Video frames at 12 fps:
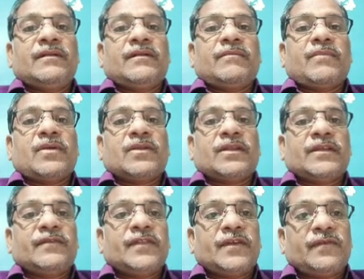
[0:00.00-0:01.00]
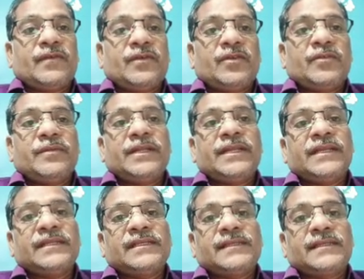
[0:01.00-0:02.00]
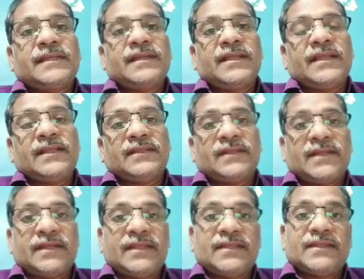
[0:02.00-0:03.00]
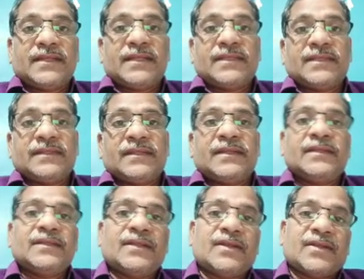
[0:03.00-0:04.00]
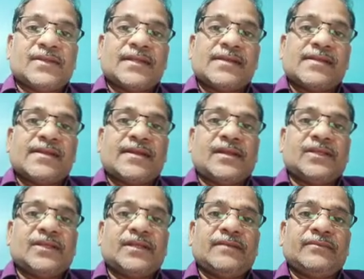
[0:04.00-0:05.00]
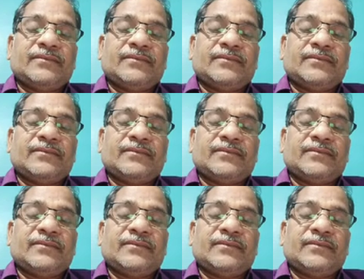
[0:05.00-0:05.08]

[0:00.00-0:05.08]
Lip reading: part of the food to be digested inside the cells, that is intracellular addition.